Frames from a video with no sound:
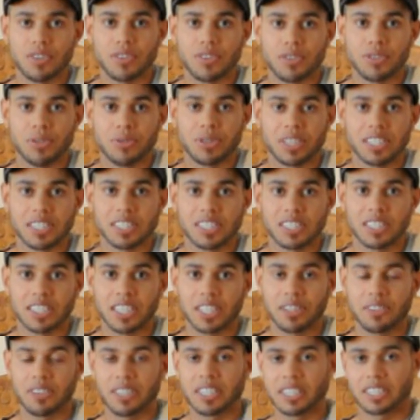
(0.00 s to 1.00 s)
you can
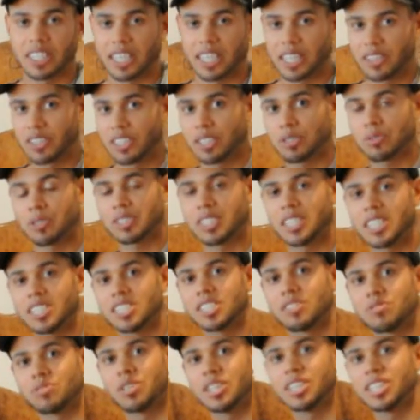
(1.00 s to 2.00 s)
see things like this
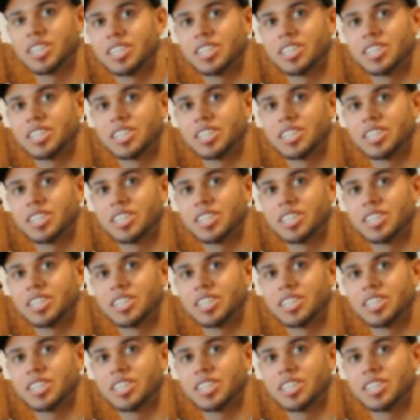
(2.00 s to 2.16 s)
recessive red